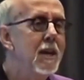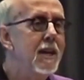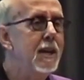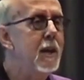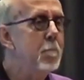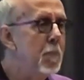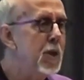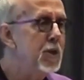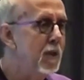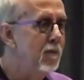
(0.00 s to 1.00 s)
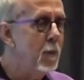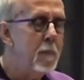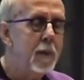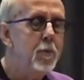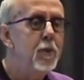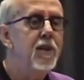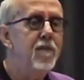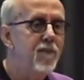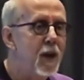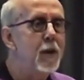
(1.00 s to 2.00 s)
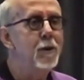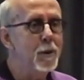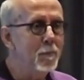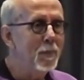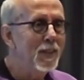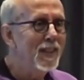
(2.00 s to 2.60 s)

He got busted for pepper, and they fired him.